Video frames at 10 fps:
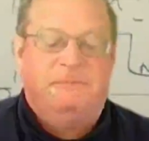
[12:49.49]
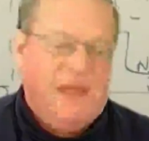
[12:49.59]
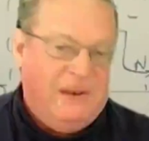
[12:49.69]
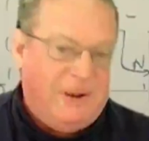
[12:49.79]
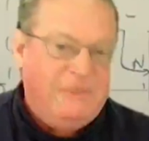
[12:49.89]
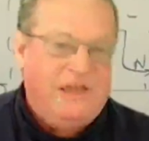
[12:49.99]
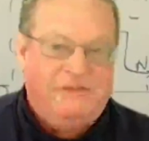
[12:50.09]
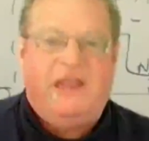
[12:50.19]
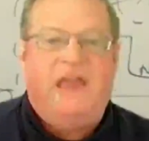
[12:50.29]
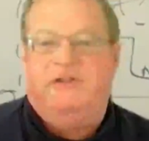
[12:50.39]
and it probably
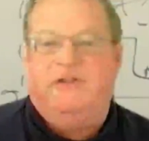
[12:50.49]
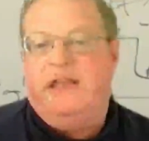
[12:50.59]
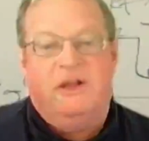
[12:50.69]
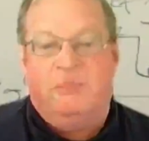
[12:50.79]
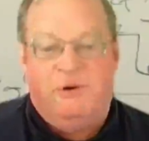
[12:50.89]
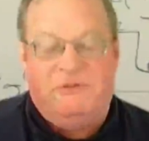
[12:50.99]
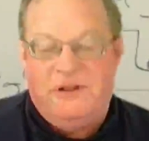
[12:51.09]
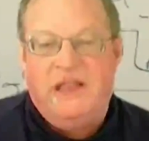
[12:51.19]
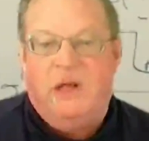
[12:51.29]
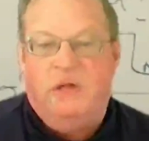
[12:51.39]
does occasionally kill
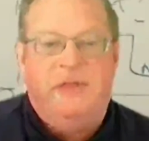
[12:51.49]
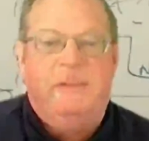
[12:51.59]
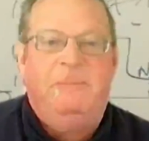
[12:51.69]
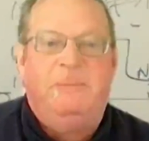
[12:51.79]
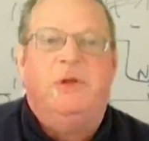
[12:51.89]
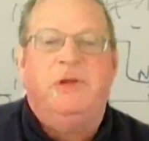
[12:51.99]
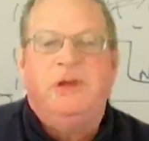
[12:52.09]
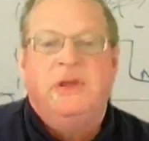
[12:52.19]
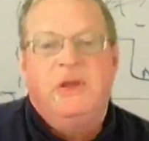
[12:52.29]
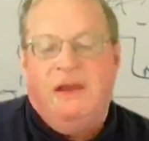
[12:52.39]
perfectly healthy people,
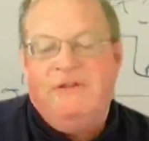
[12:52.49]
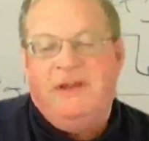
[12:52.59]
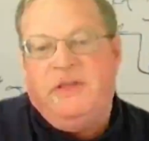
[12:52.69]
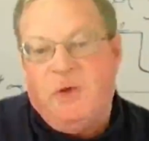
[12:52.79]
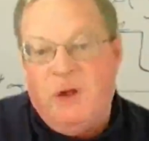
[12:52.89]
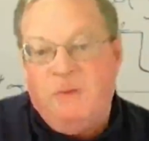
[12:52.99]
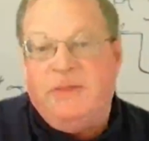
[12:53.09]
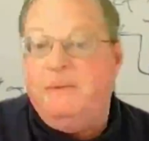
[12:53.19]
have nothing wrong with it.